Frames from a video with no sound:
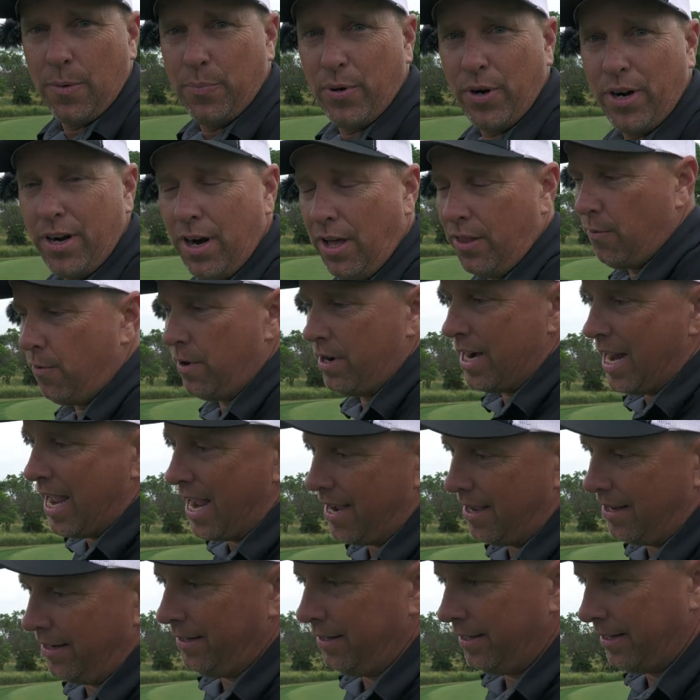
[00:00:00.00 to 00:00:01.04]
I put another one
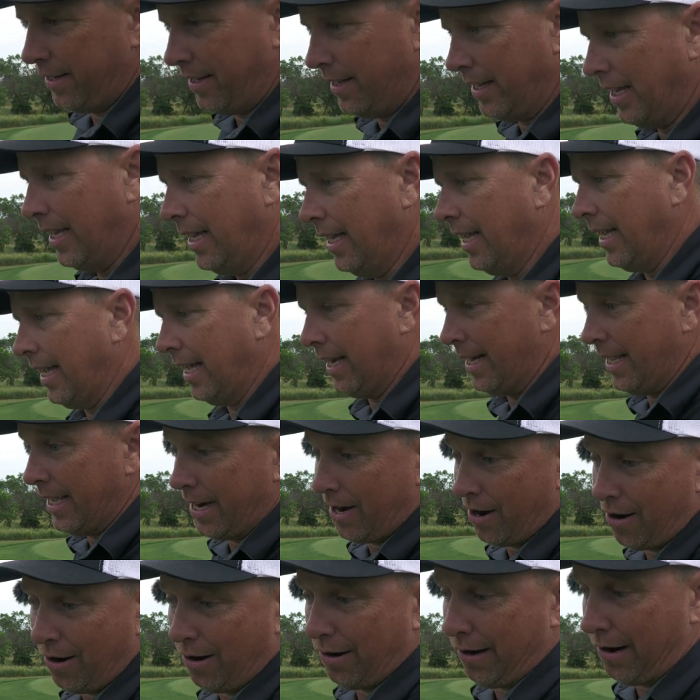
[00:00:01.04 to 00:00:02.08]
down and
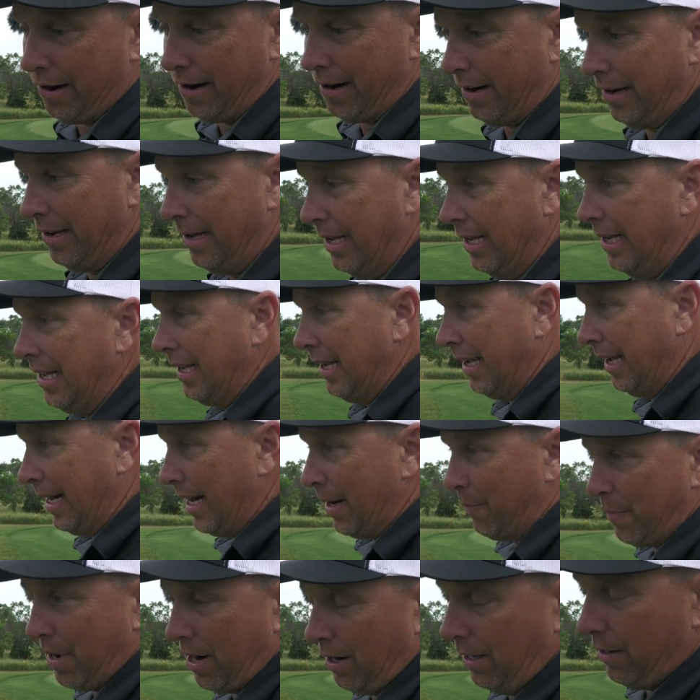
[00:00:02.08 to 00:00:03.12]
hit it harder, and
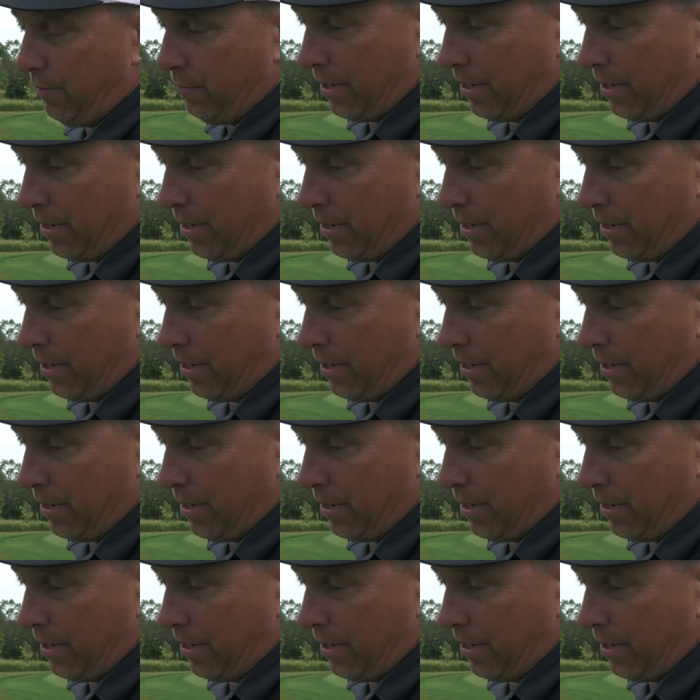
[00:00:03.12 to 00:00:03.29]
it barely